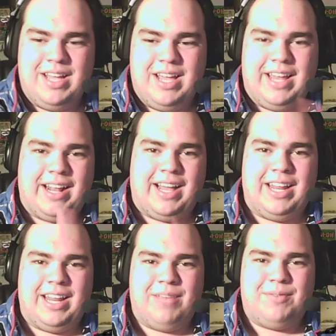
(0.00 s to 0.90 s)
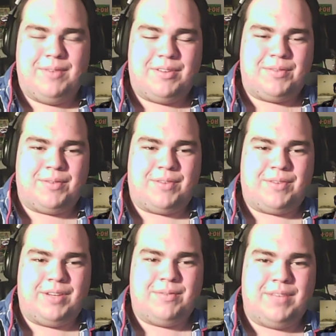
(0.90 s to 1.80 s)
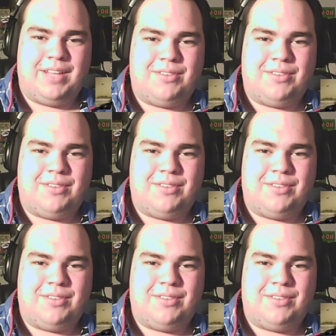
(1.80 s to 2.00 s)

And I got Infamous for free from that,